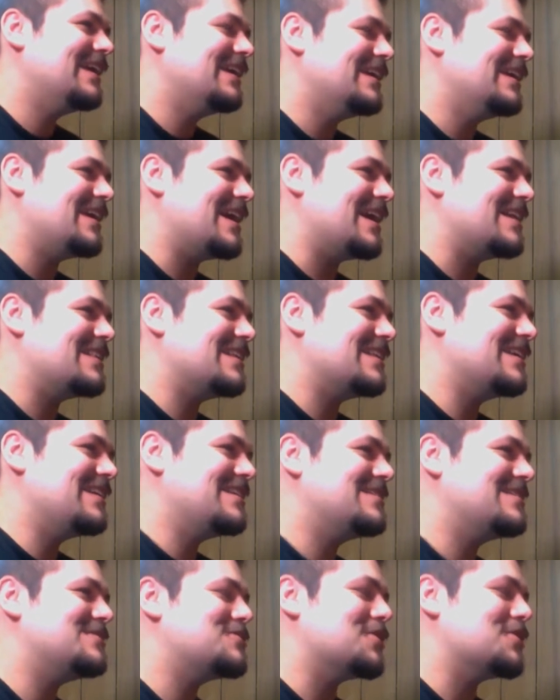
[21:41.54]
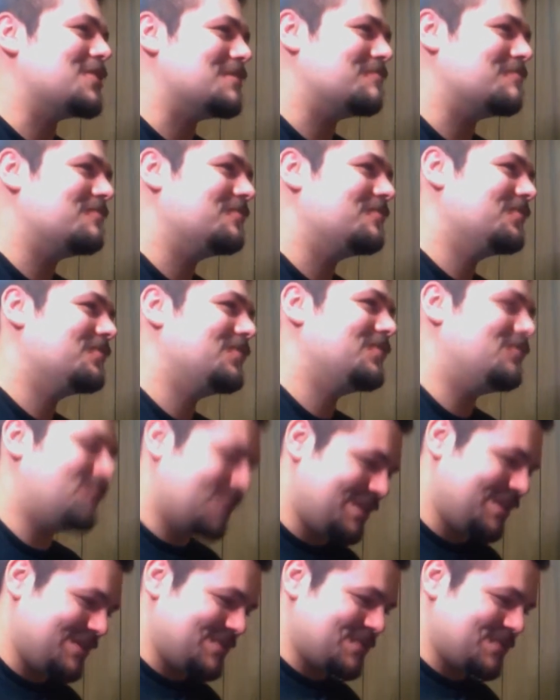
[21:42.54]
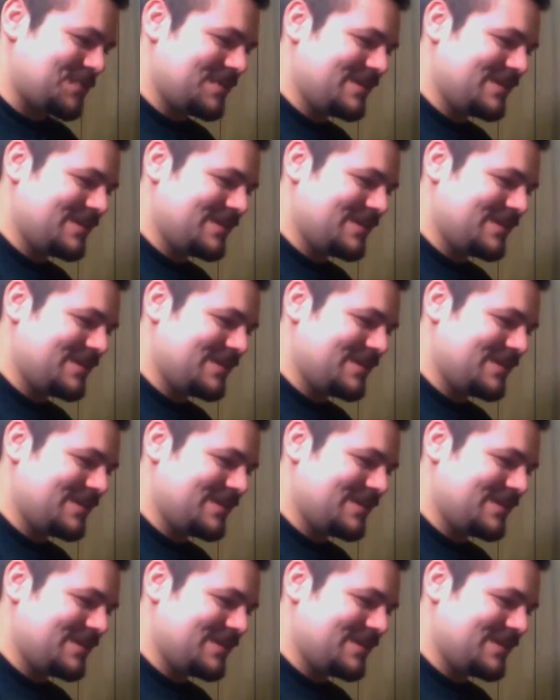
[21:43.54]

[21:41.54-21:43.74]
Yeah, shut up. Fuck you.